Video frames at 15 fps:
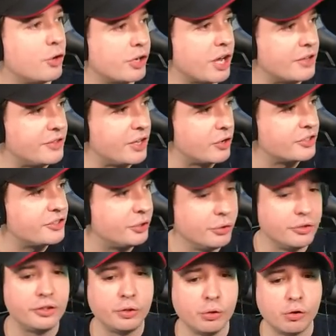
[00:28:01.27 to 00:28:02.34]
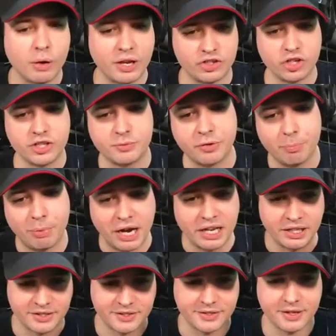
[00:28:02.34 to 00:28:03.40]
Okay, there are two questions with
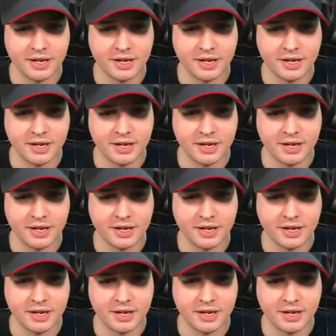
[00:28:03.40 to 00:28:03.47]
pilots.